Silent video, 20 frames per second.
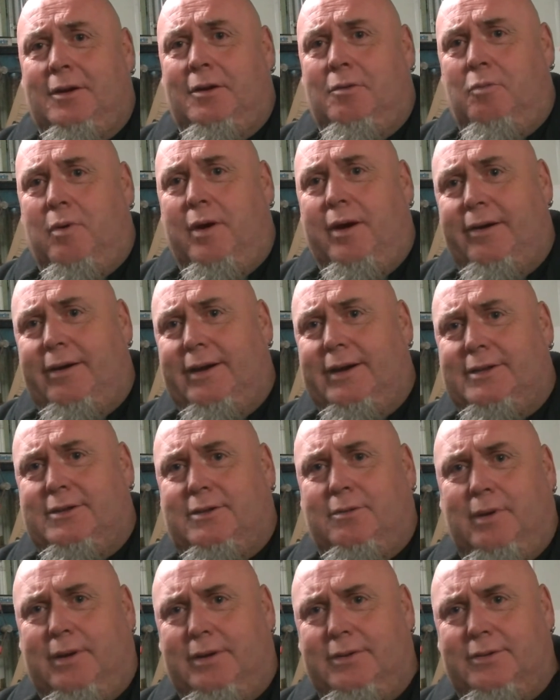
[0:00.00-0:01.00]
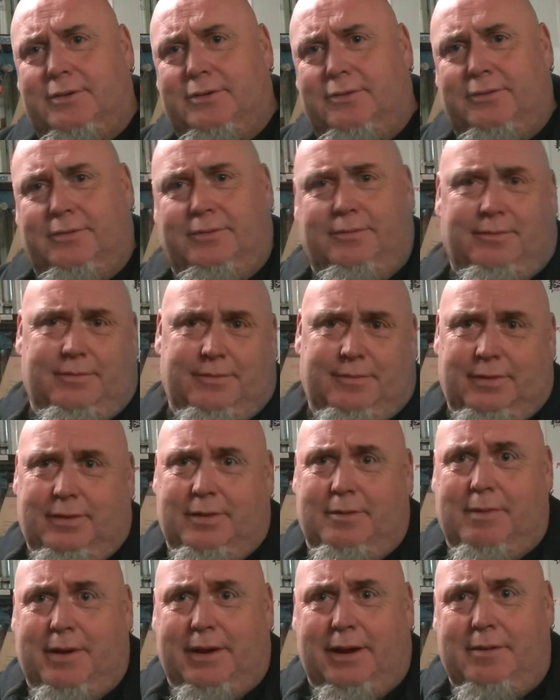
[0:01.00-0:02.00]
Whereas the ones on
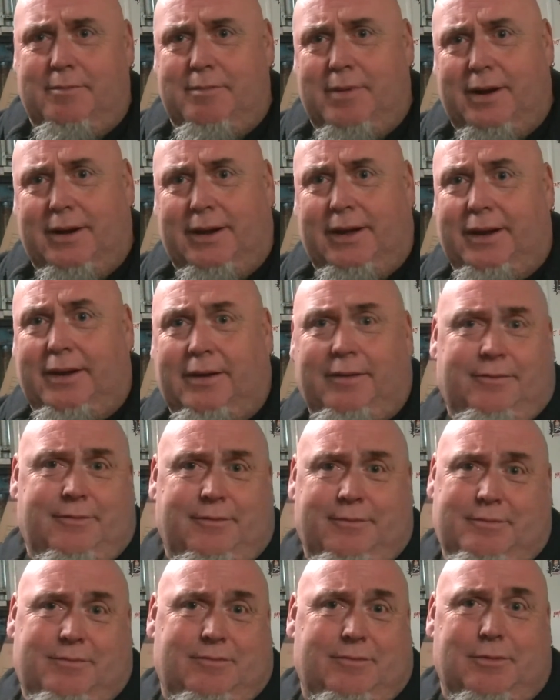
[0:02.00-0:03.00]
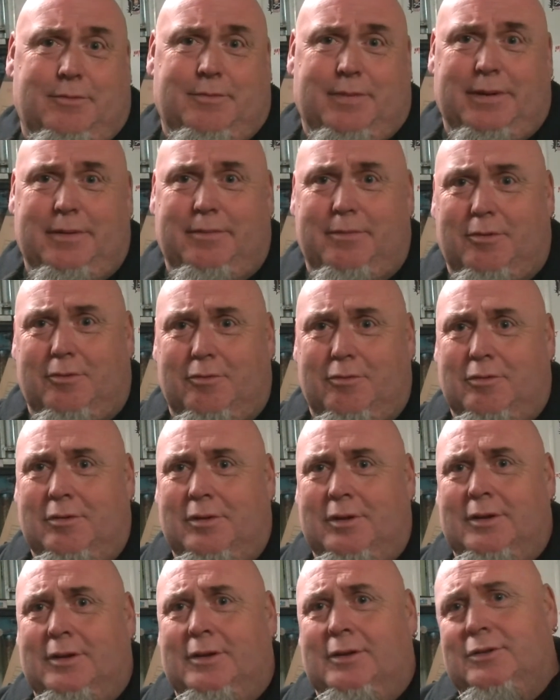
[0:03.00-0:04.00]
the making money will be more
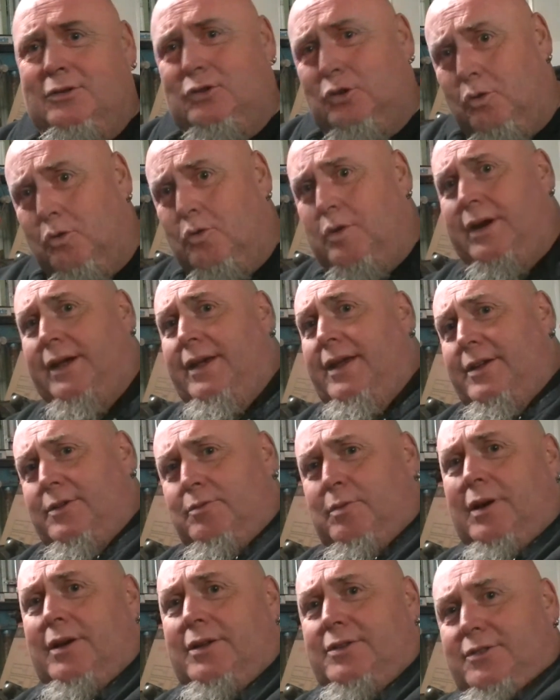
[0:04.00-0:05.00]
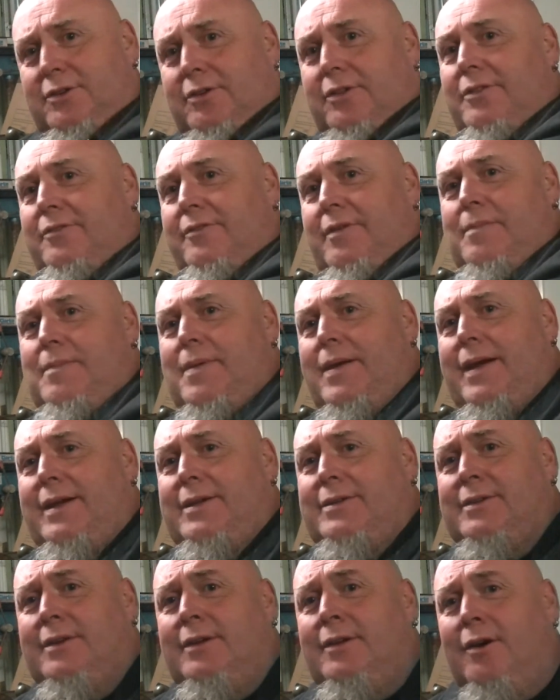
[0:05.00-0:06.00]
talking as well as doing the repairs.